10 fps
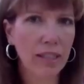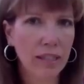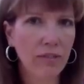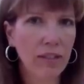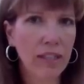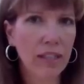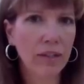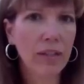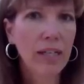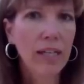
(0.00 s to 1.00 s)
this
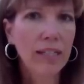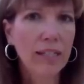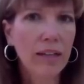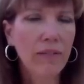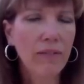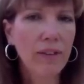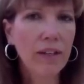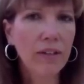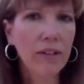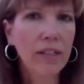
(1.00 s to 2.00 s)
video some
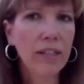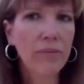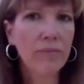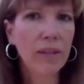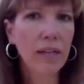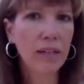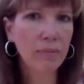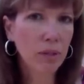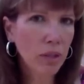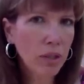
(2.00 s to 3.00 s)
very
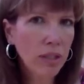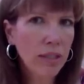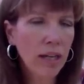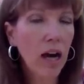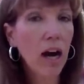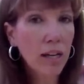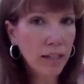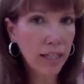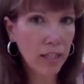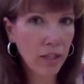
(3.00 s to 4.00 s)
good
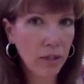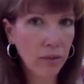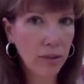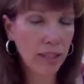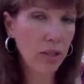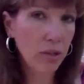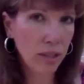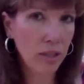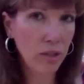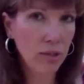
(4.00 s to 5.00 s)
online tools that you
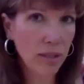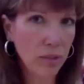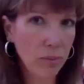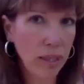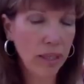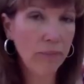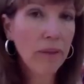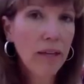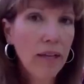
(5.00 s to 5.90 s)
can use as well.